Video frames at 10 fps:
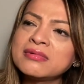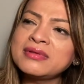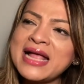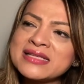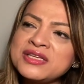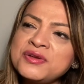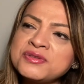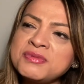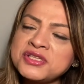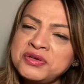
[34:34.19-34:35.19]

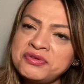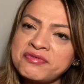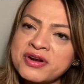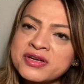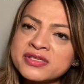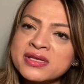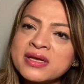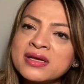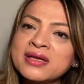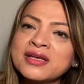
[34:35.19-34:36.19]
Miss Universe,
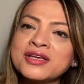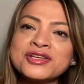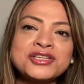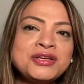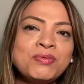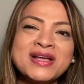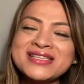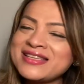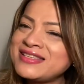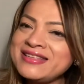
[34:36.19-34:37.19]
she was
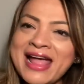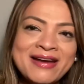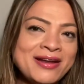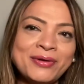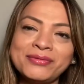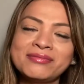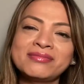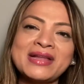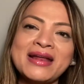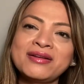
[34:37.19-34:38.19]
a standout,
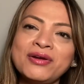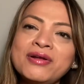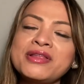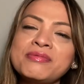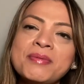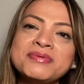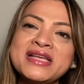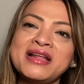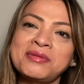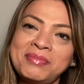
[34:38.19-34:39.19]
that girl that
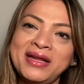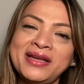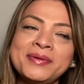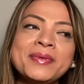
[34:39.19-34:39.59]
represents Albanian.